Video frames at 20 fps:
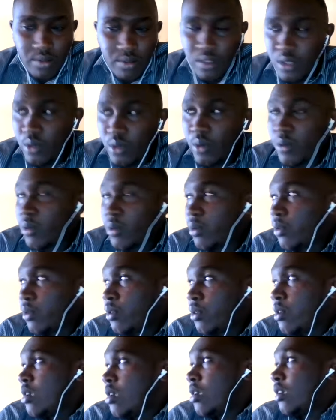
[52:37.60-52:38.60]
so
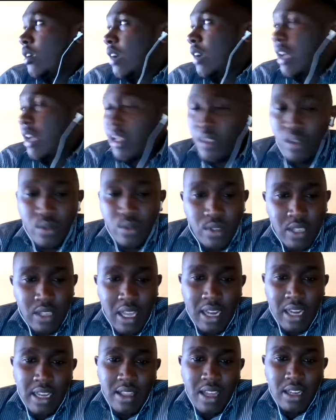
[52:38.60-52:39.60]
uh, those are,
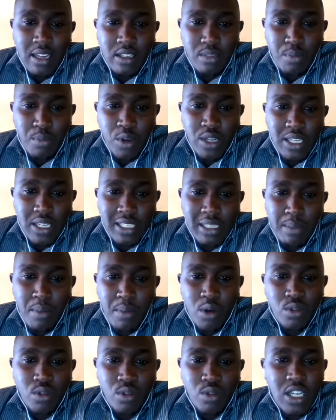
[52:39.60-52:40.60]
that point is
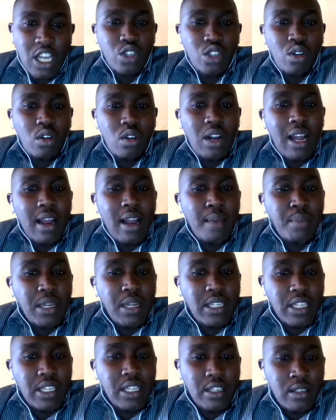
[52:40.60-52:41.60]
about natural
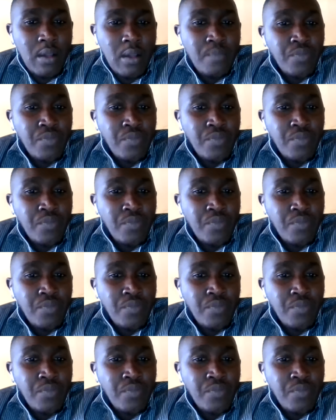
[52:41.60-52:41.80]
calamities.